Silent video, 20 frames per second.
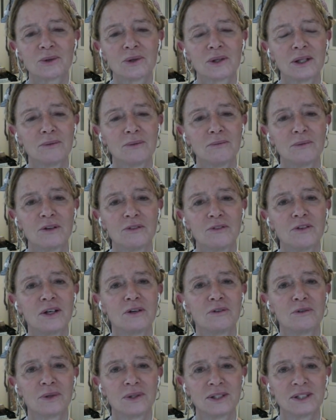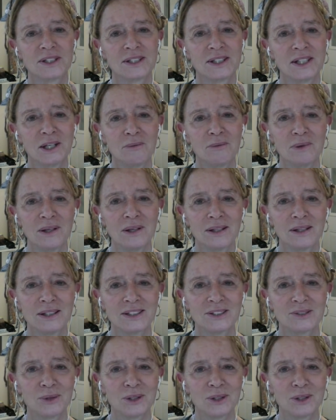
really my favorite saint because mm.